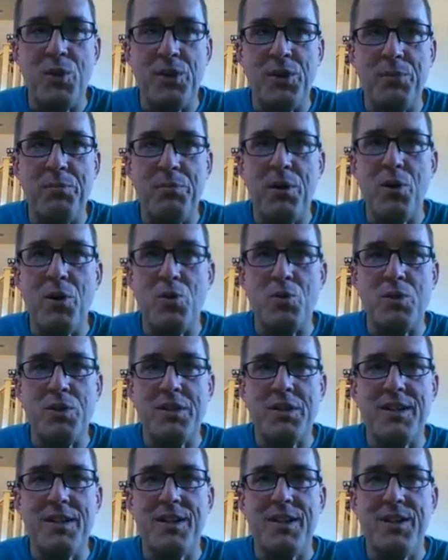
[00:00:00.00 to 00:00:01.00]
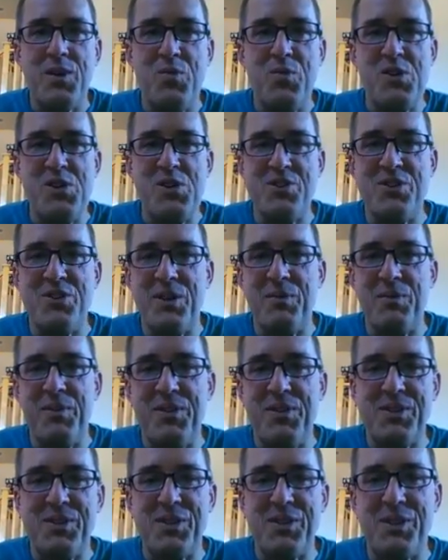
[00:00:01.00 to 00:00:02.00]
will post when you're done with
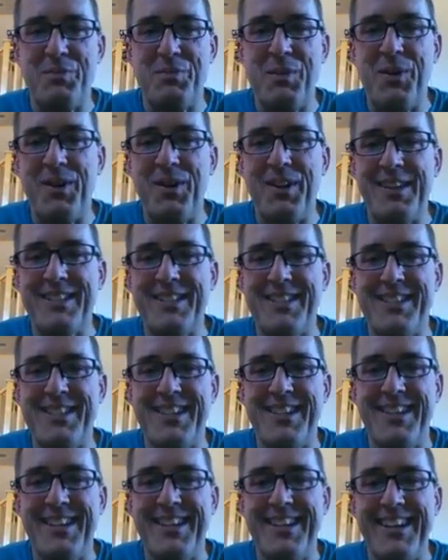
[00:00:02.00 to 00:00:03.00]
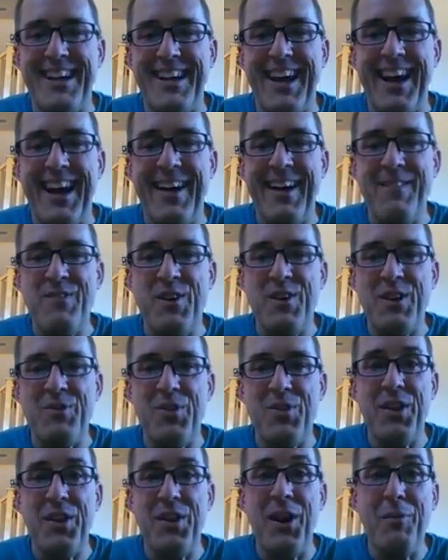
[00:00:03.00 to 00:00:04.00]
this experience. Have fun
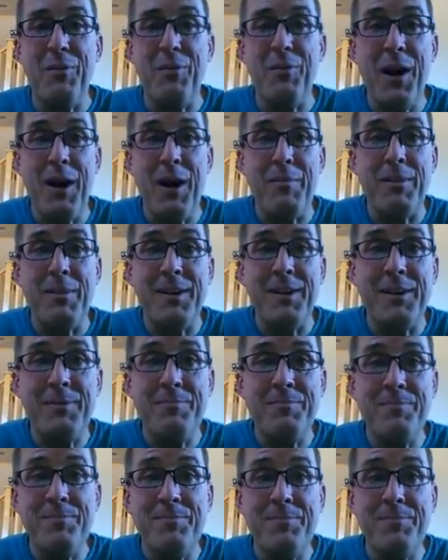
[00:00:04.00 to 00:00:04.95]
with the dart problem.